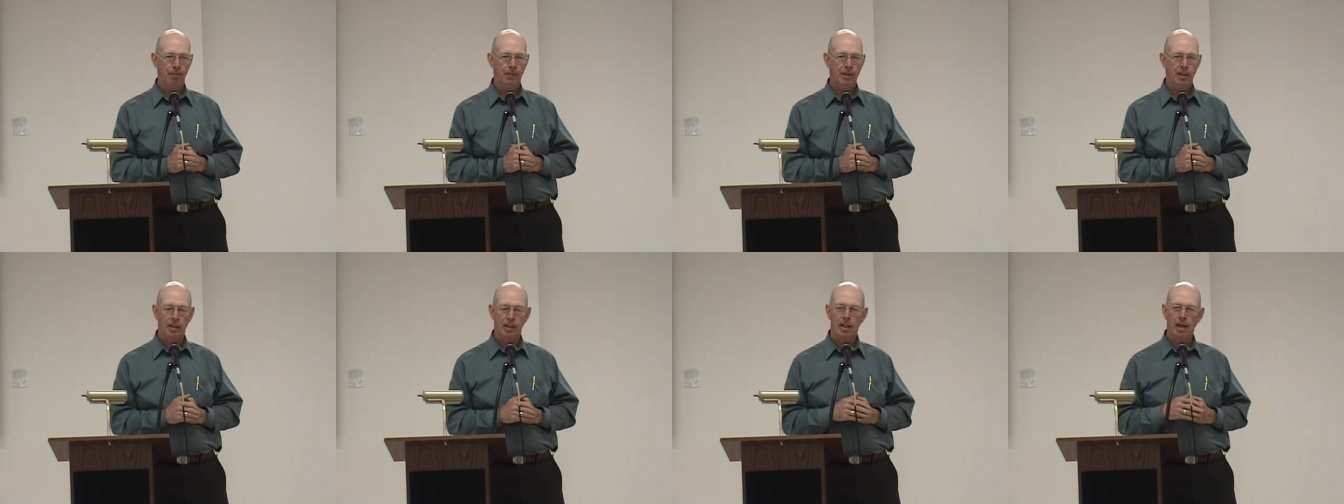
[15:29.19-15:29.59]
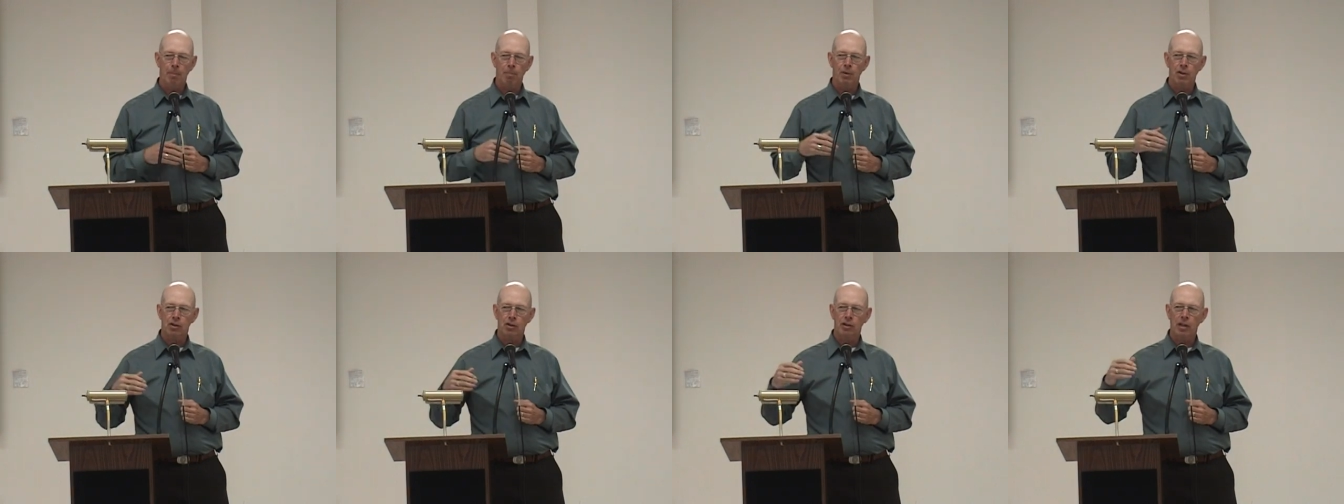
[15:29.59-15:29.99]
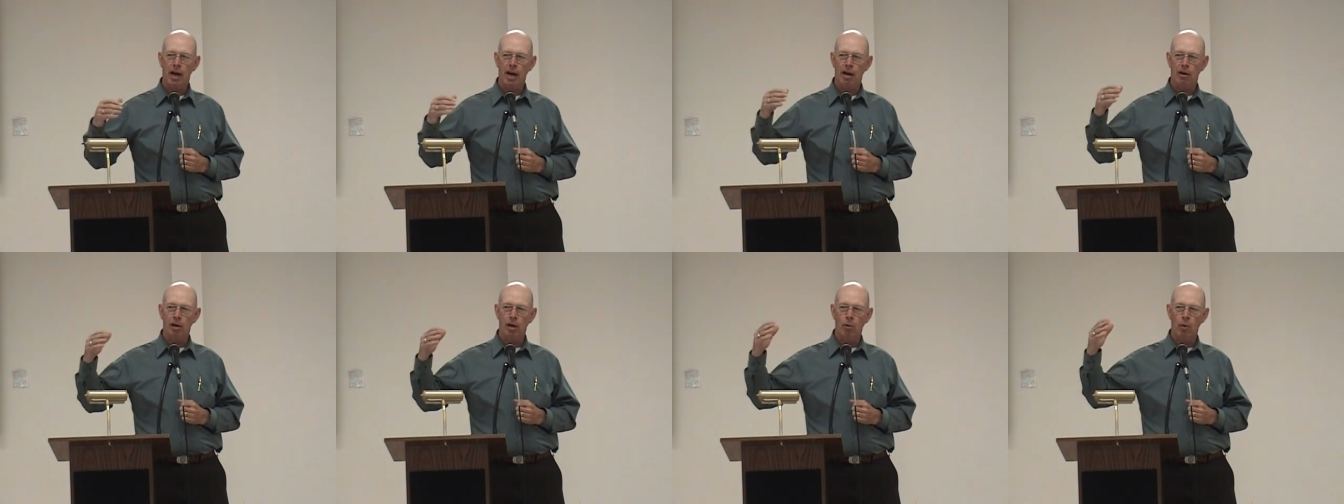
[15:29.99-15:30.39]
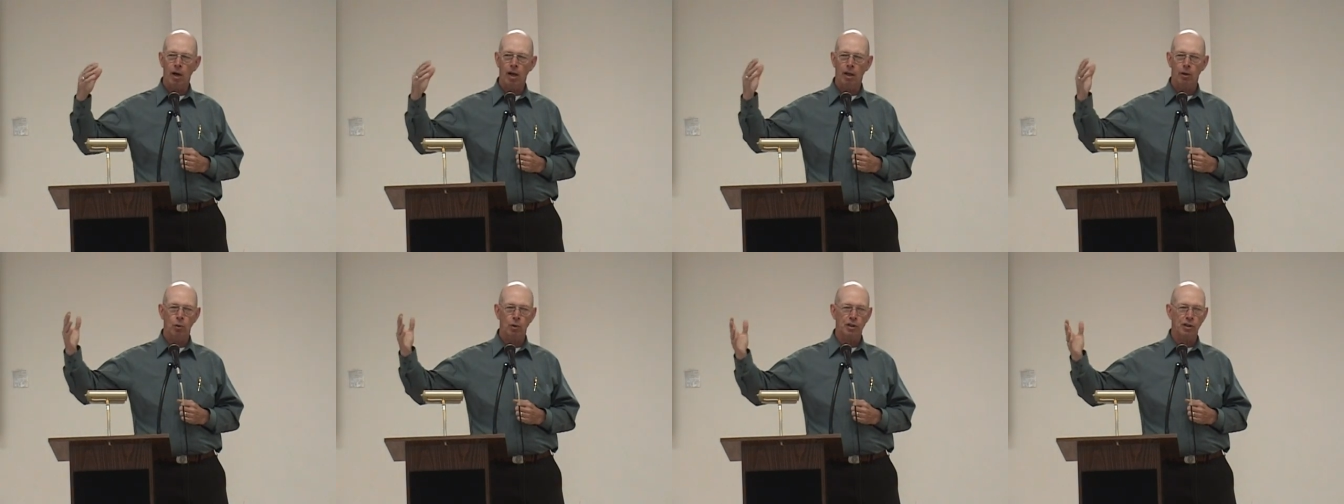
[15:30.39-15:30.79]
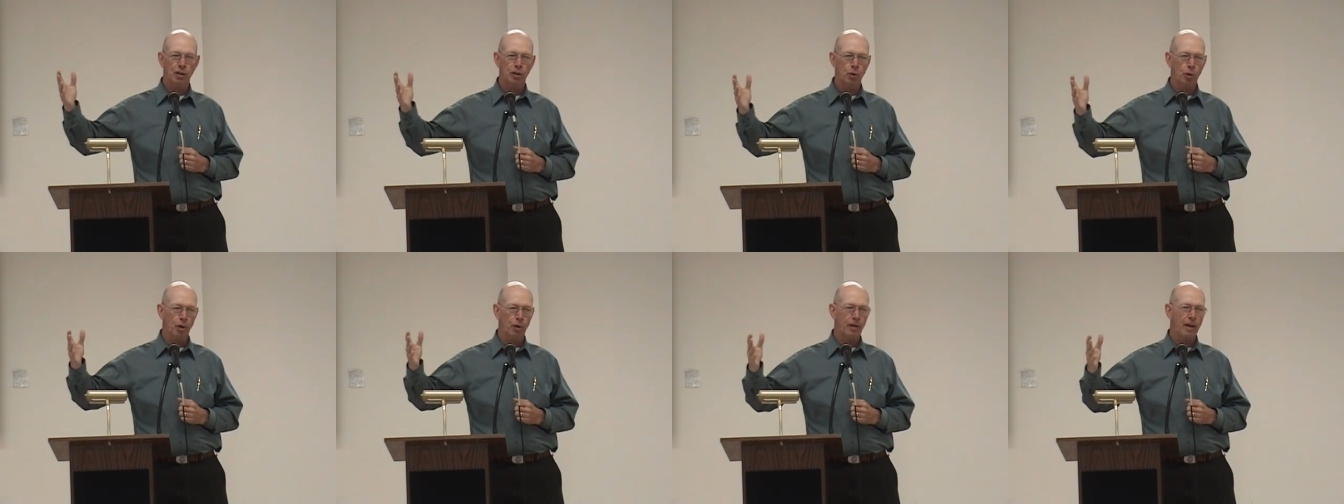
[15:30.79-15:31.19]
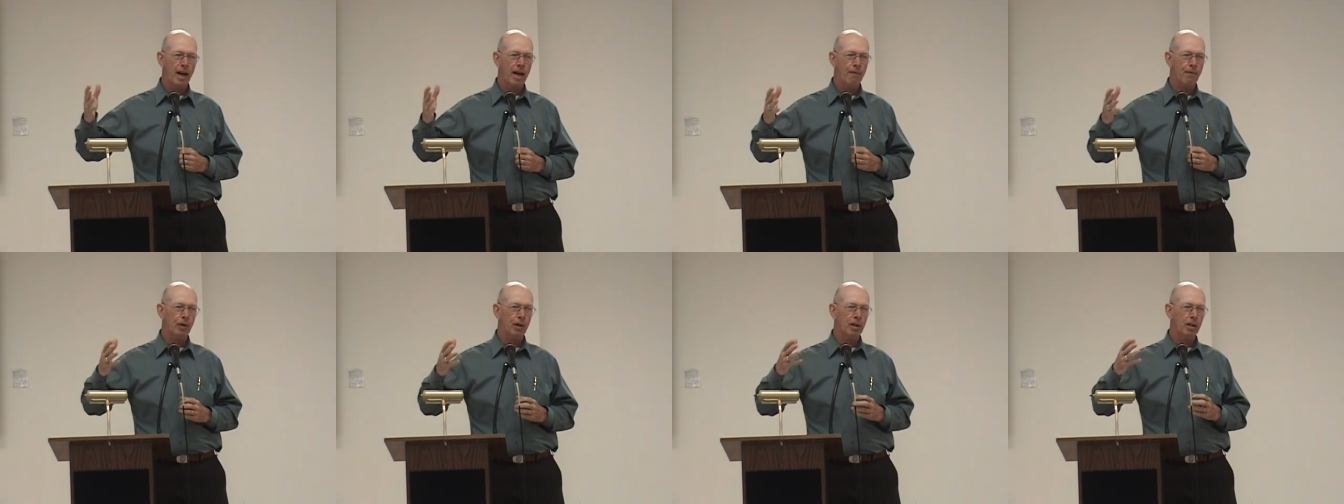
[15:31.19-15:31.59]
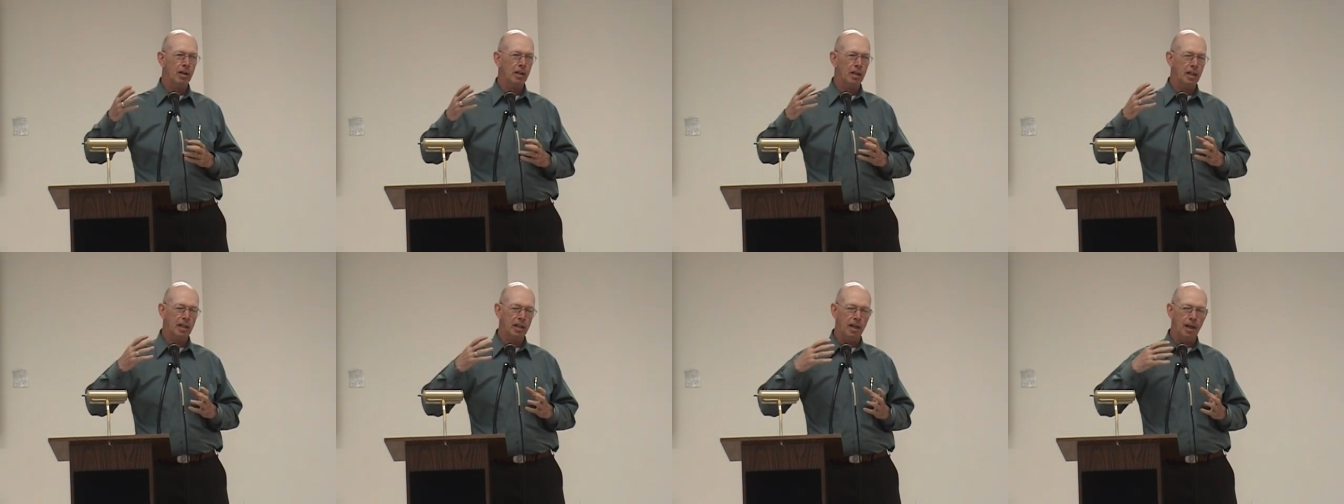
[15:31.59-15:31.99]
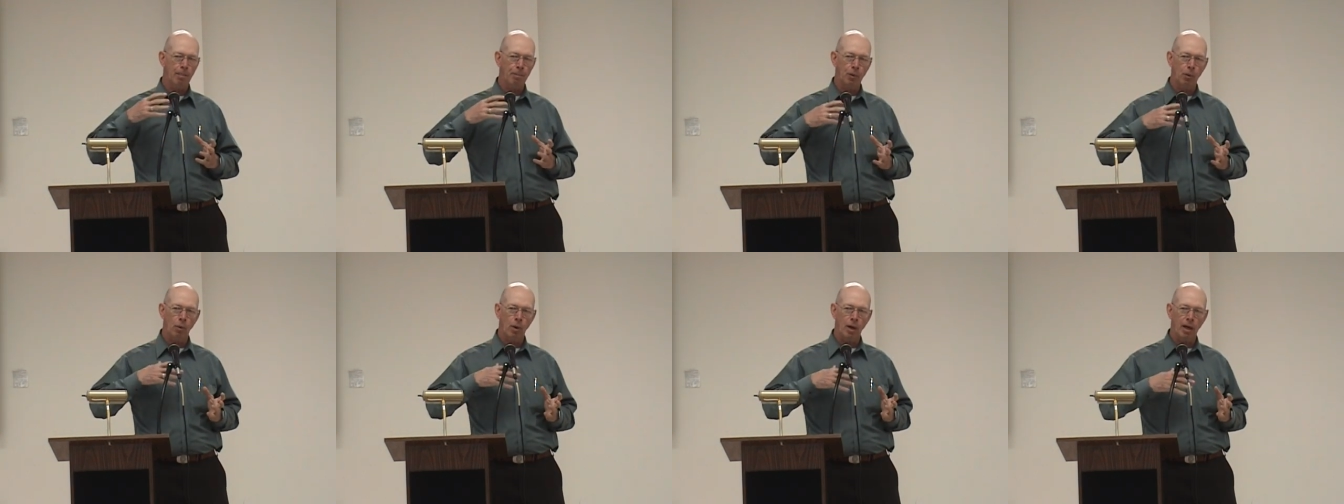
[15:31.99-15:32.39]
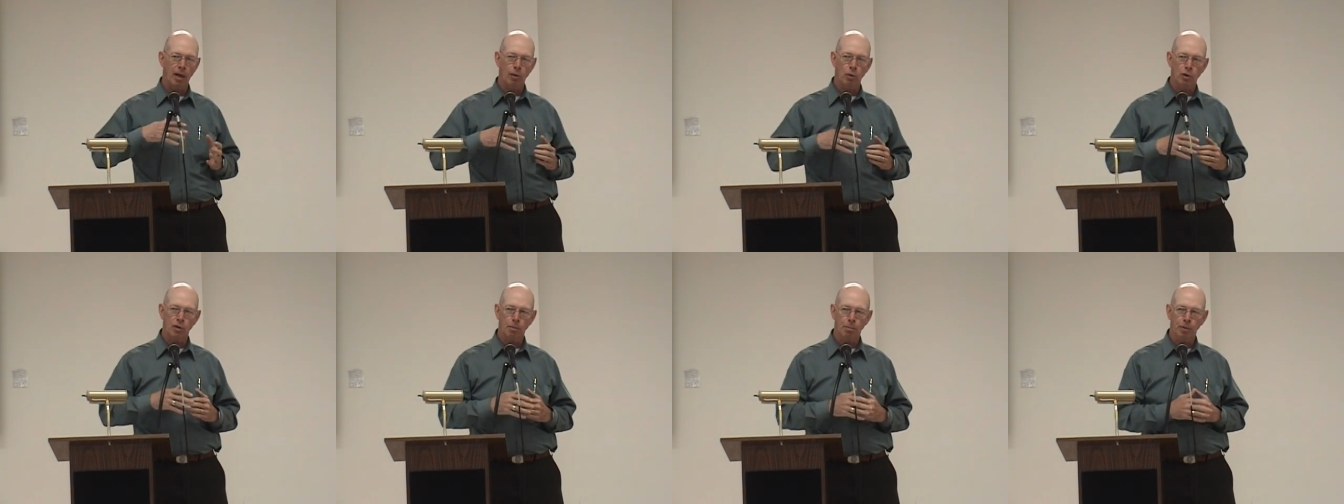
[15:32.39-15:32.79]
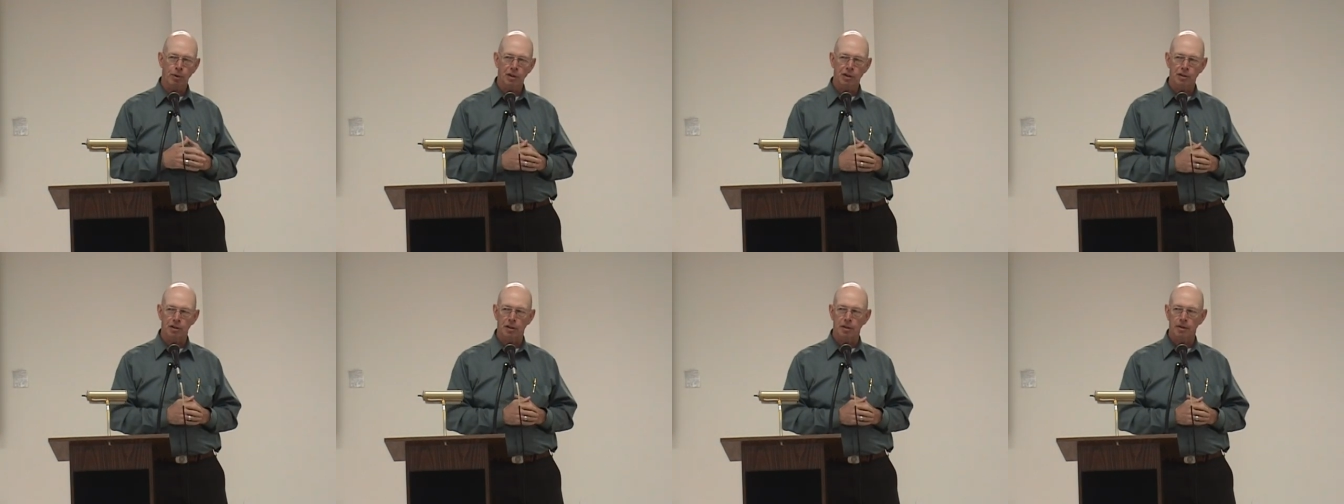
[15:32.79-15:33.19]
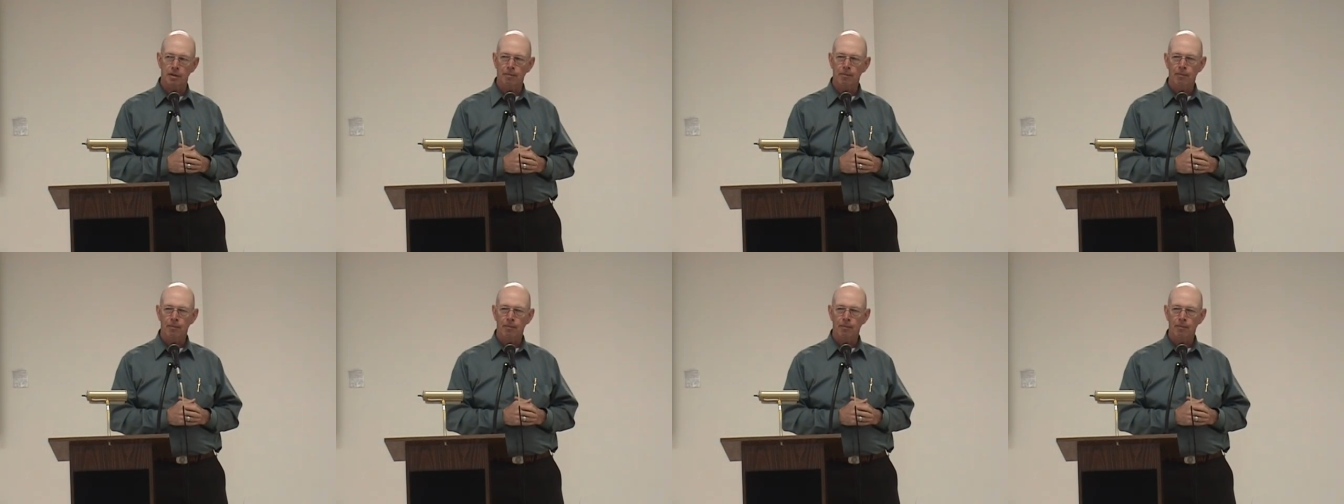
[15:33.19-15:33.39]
He had kept this diary while he was in North Africa, and he kept it while he was a prisoner.